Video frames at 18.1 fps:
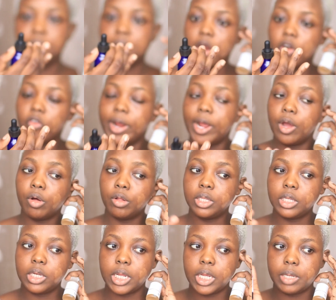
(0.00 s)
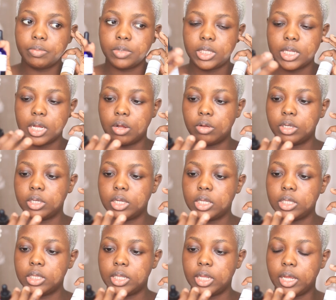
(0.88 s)
but I'll write all the names down
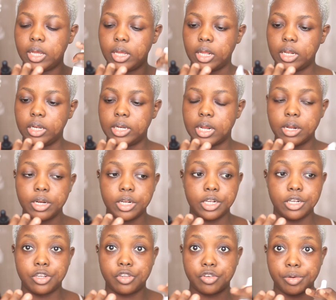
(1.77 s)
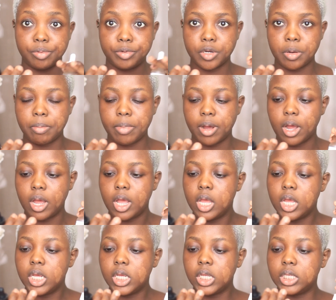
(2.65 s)
there, down in the description bar.
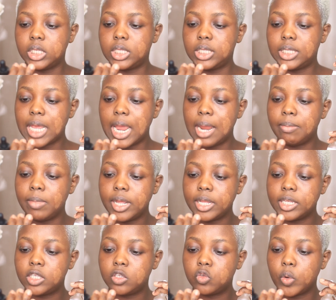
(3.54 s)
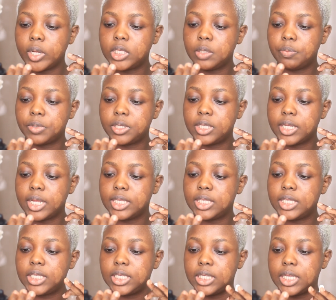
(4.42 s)
It's Timeless
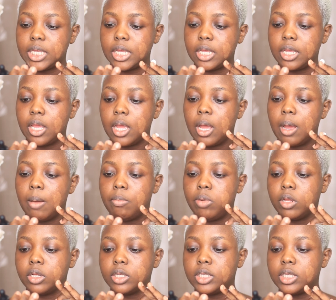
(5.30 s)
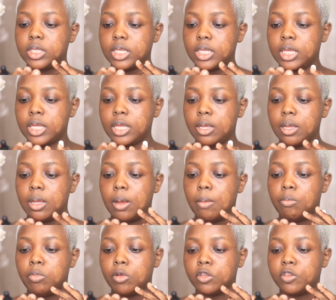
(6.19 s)
20% C plus E
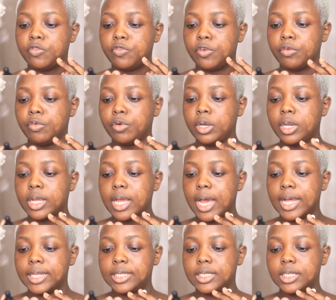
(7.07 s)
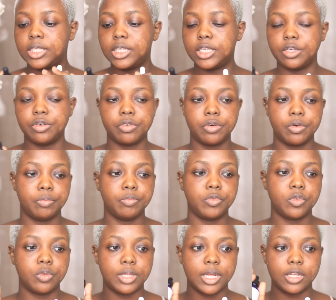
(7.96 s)
plus ferulic acid serum.
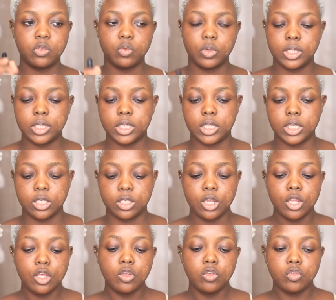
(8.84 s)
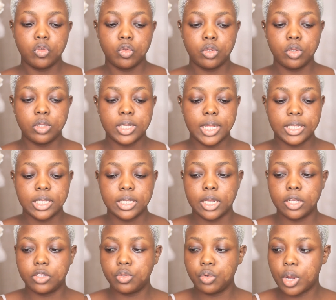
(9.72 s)
So that's what this is. So those are the
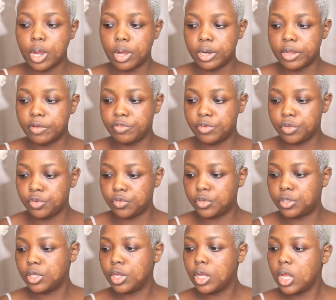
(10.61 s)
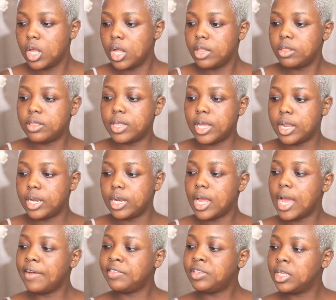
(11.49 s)
next two I would have used.
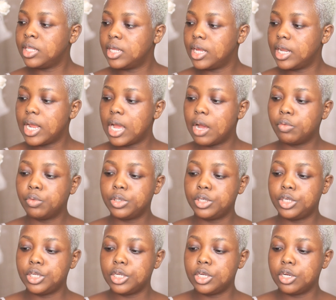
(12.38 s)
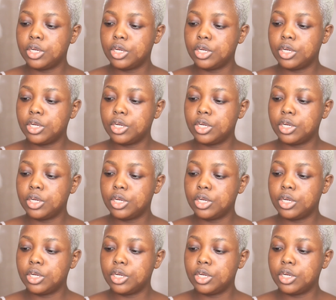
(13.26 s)
Then after that, I would